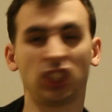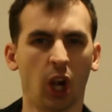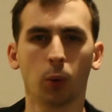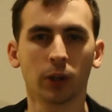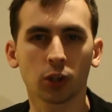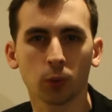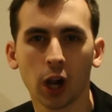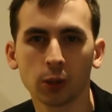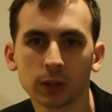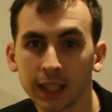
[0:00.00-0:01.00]
show on the
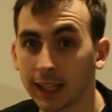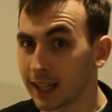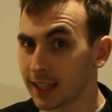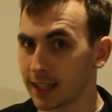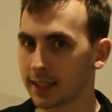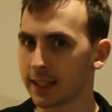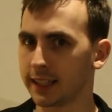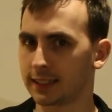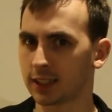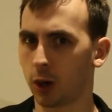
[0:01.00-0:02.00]
road,
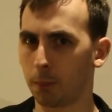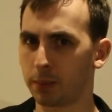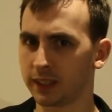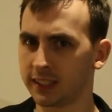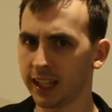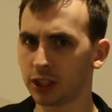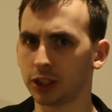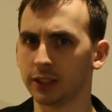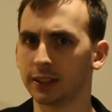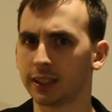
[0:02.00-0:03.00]
it's
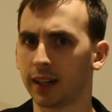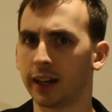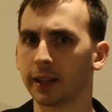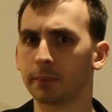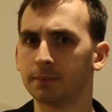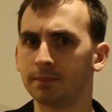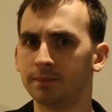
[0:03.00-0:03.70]
competition time.